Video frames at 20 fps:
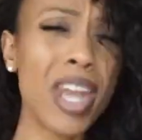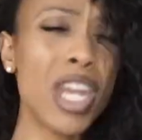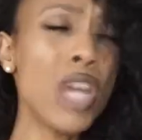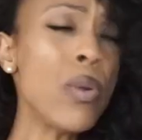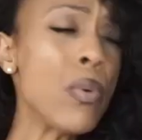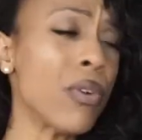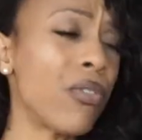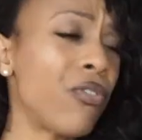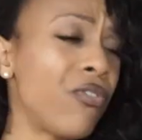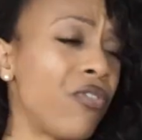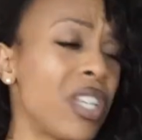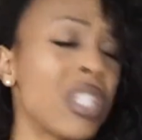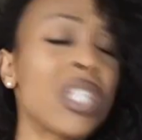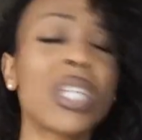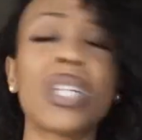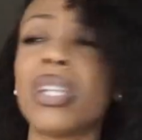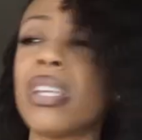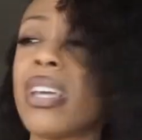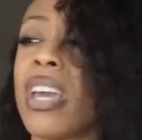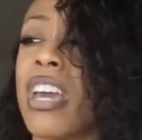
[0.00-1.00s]
And you were
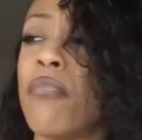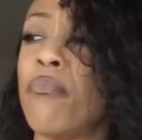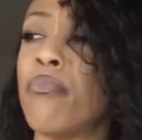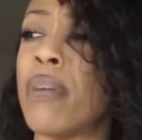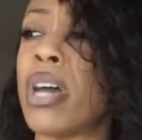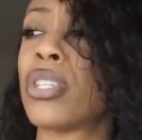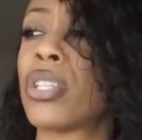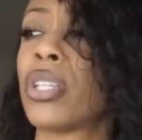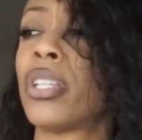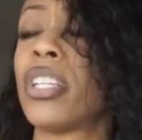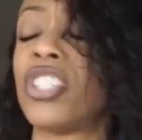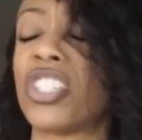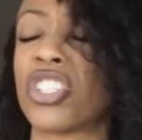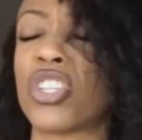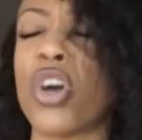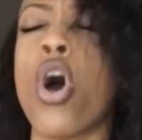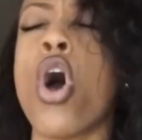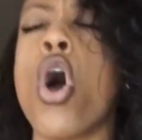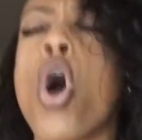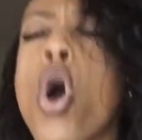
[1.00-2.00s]
physically and mentally just
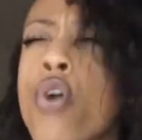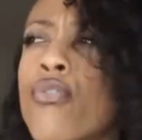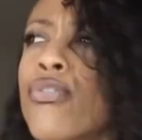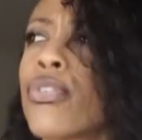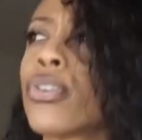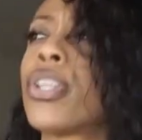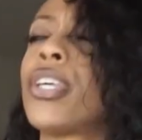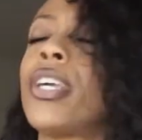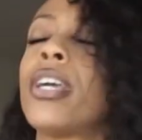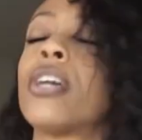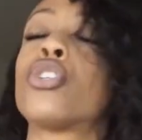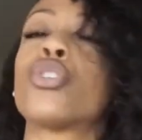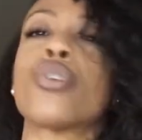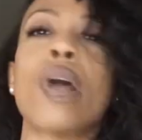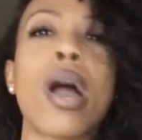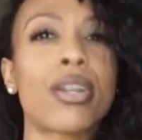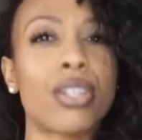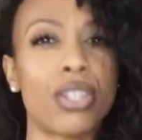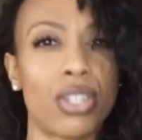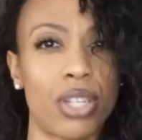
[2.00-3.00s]
overly
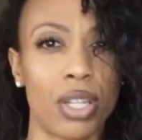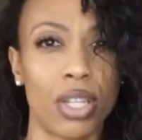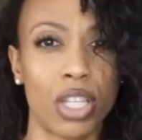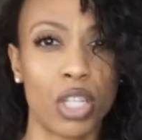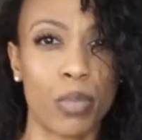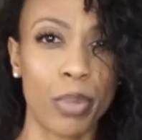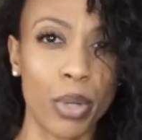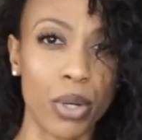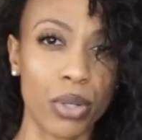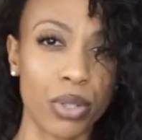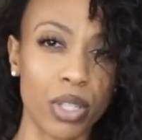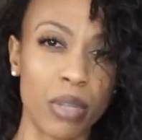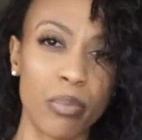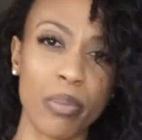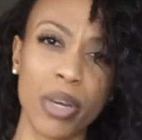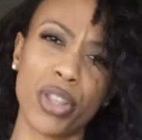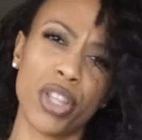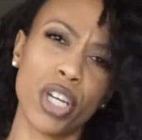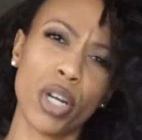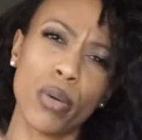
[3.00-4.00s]
attracted to this person,
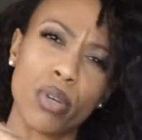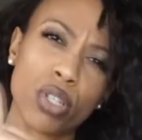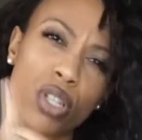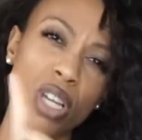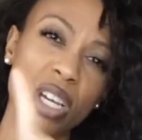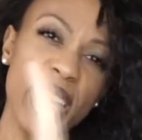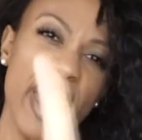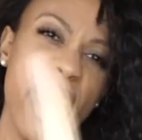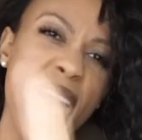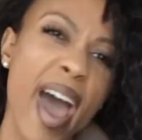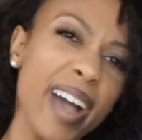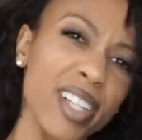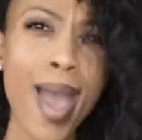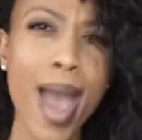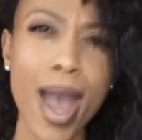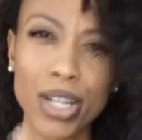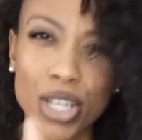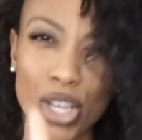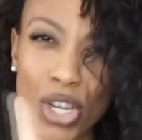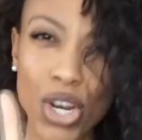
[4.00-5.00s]
but there was a catch.
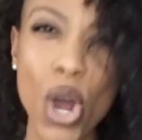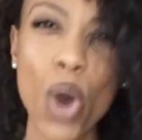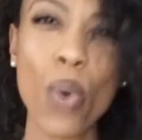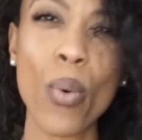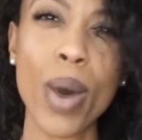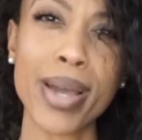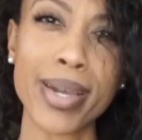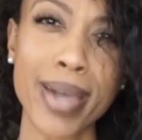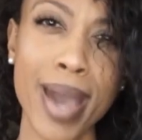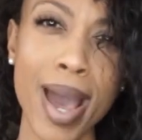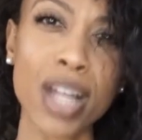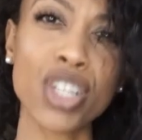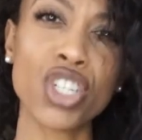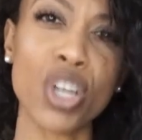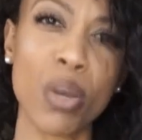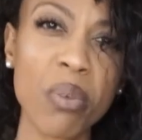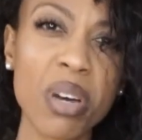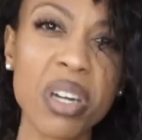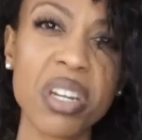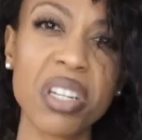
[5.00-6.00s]
And you know what catch?
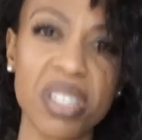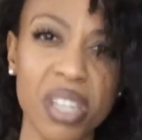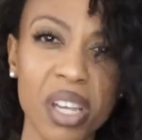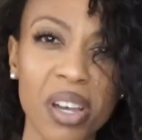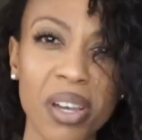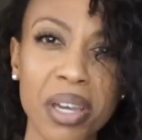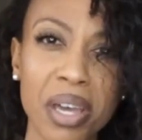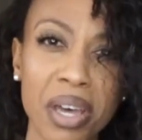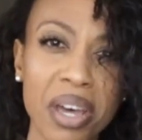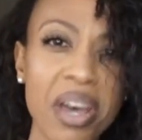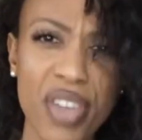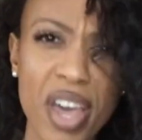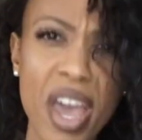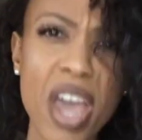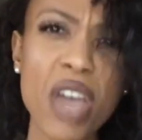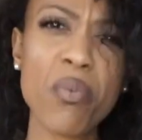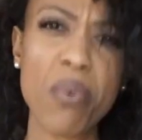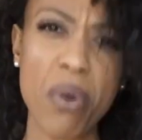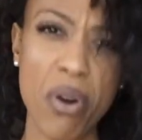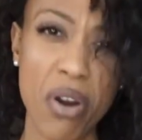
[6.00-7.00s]
I'm gonna tell you.
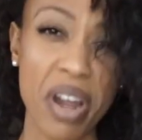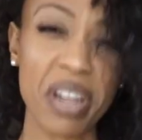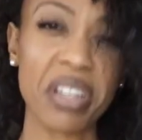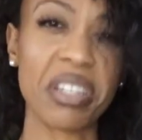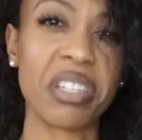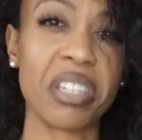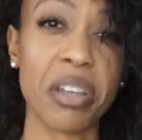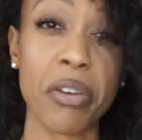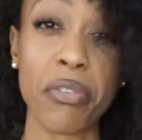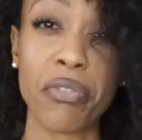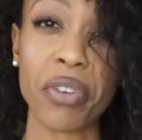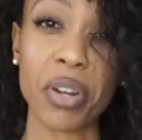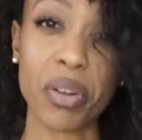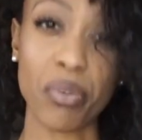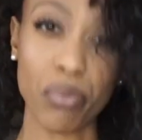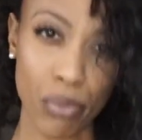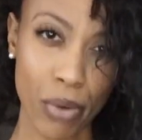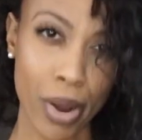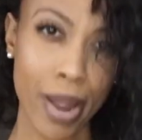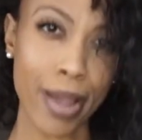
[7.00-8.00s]
They were a
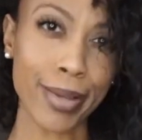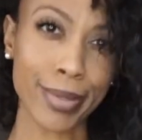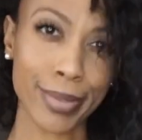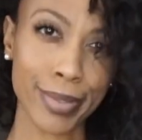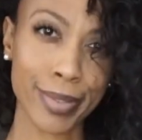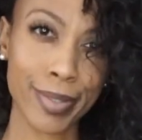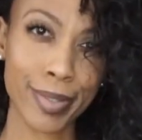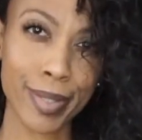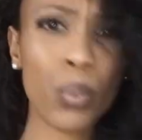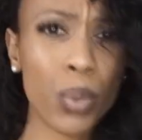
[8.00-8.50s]
different race.